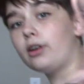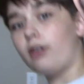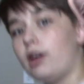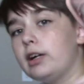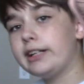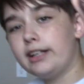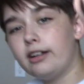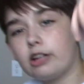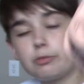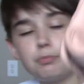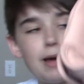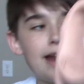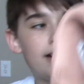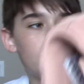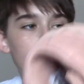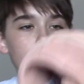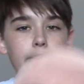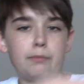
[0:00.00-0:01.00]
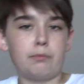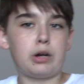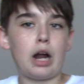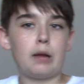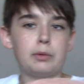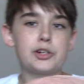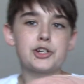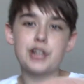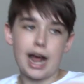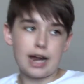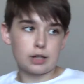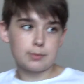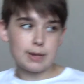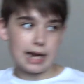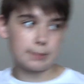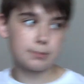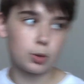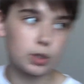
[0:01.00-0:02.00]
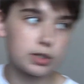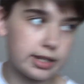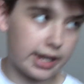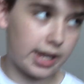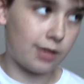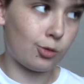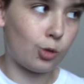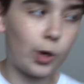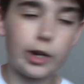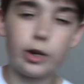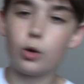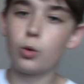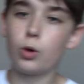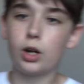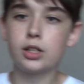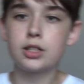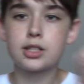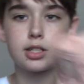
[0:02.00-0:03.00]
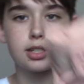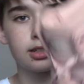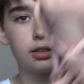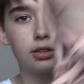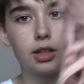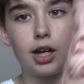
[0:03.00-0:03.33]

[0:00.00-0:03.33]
on here is better than probably Shatter Backboards and Royal ones.